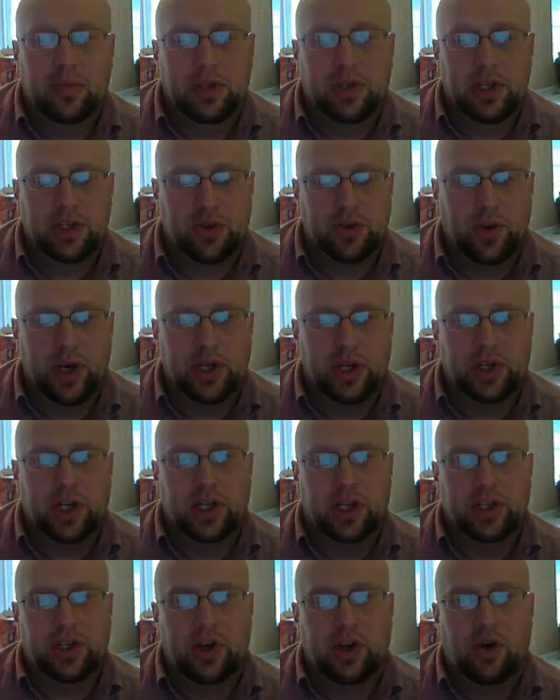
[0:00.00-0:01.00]

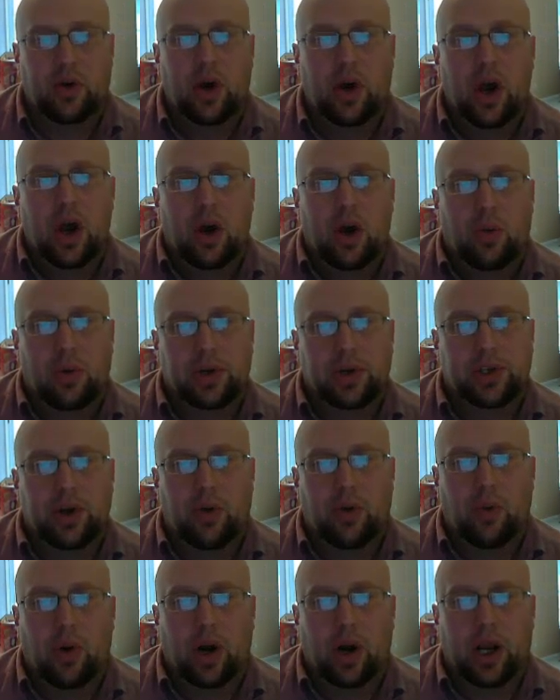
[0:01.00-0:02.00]
situation, and so we're
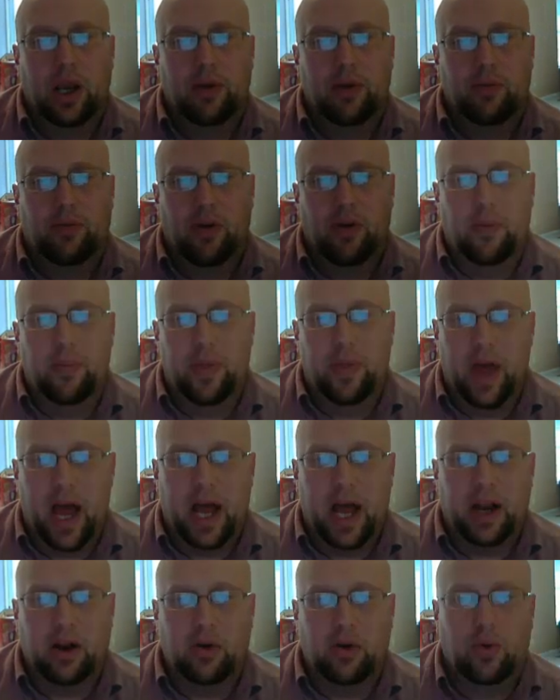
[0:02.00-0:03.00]
still working from
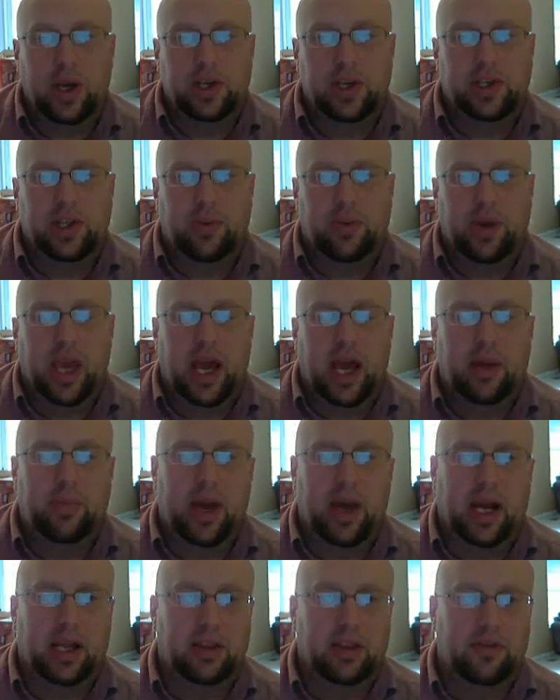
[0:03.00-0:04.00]
that equation that we had
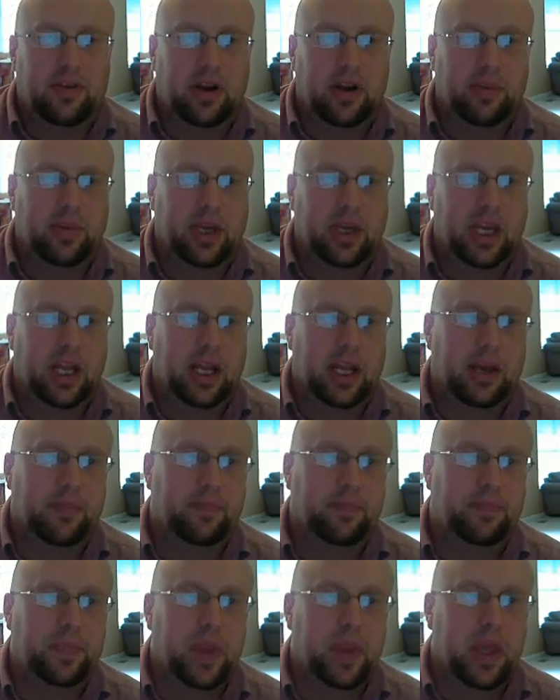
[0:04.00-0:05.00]
back at the very beginning.
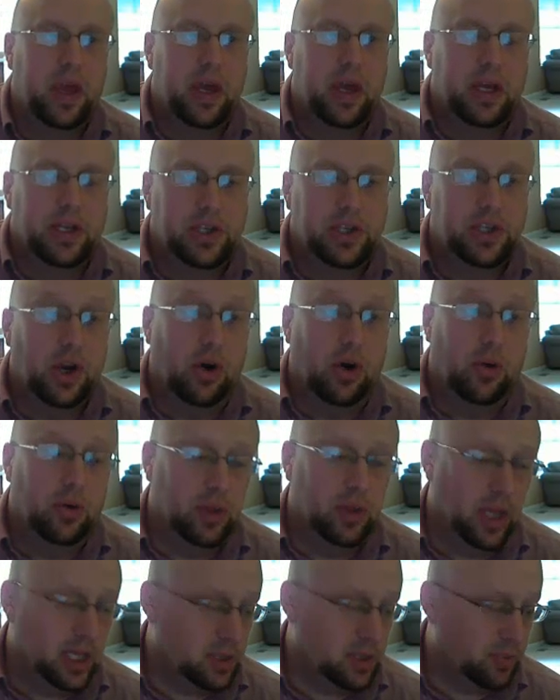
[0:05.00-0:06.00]
So
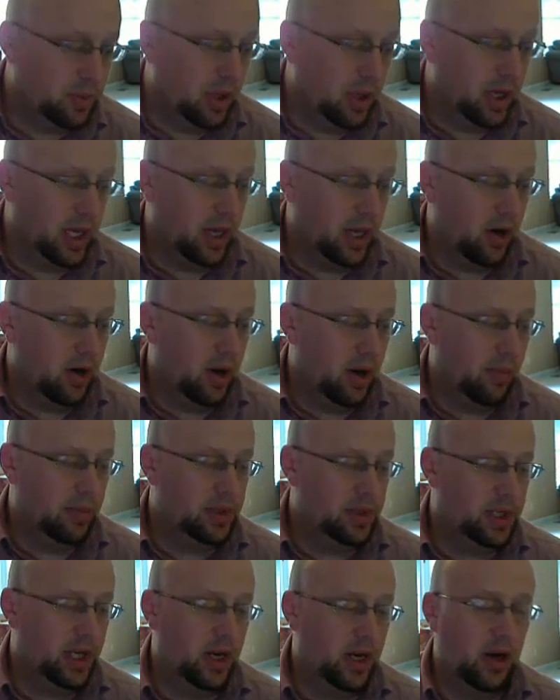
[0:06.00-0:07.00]
let's plug in our
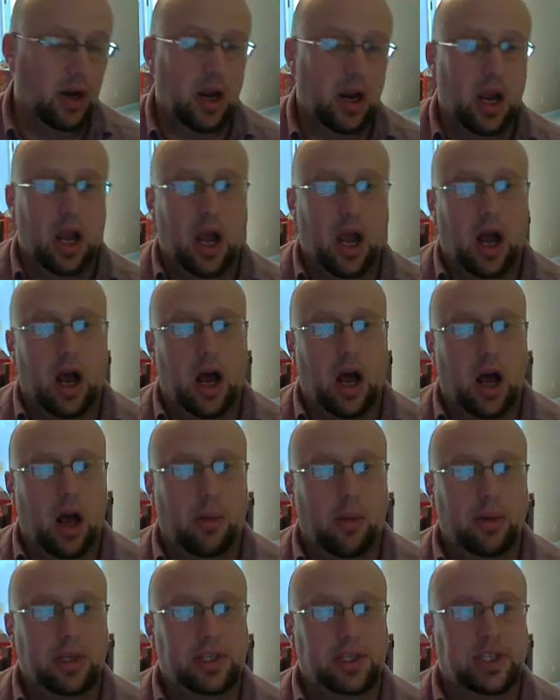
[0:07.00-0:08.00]
numbers here
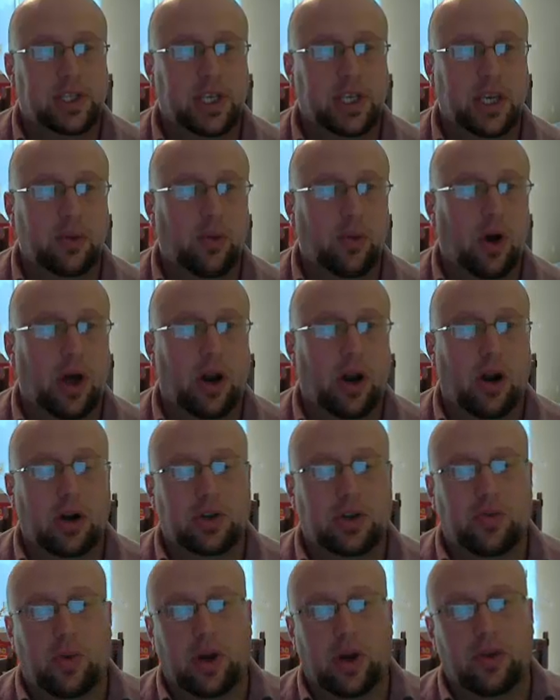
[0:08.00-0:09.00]
and see what
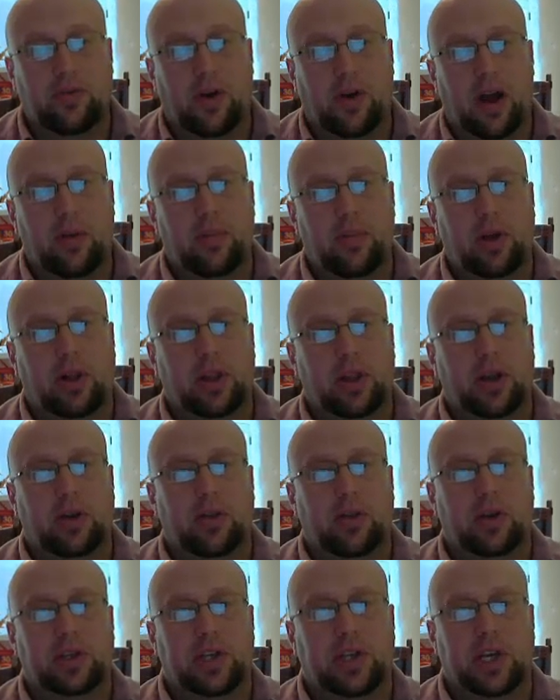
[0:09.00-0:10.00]
our 25
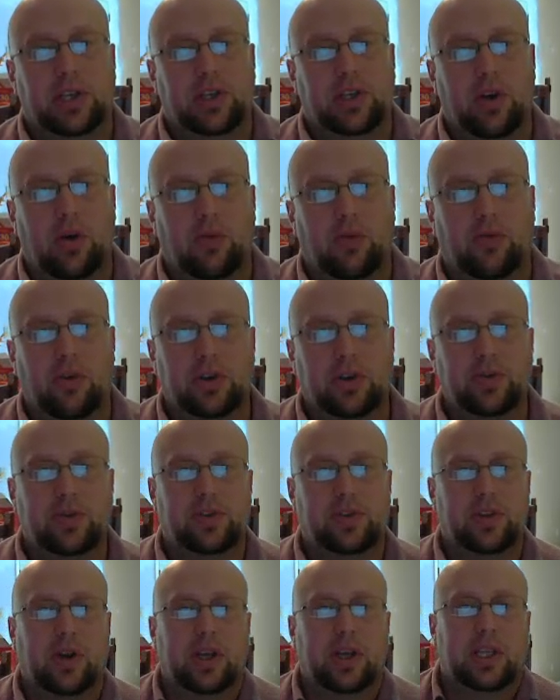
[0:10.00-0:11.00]
milliliter looks like. So of course
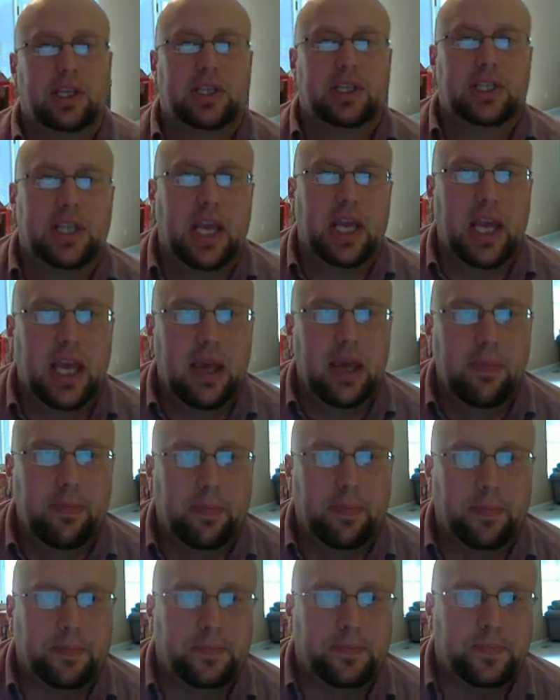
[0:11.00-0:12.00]
we've still got the
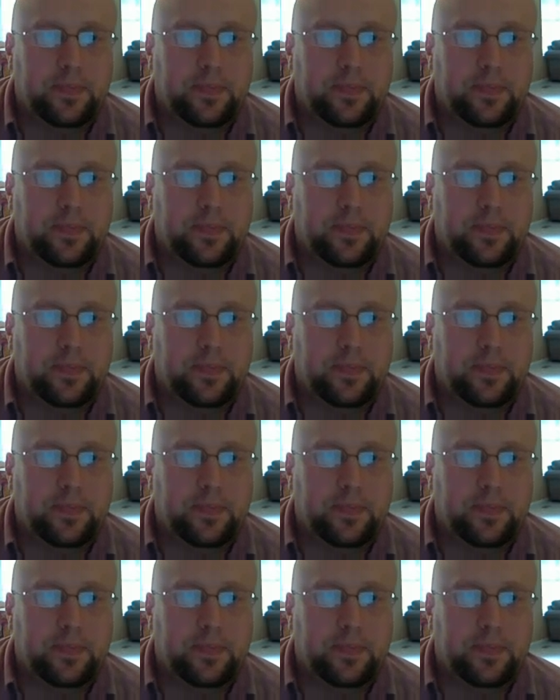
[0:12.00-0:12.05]
same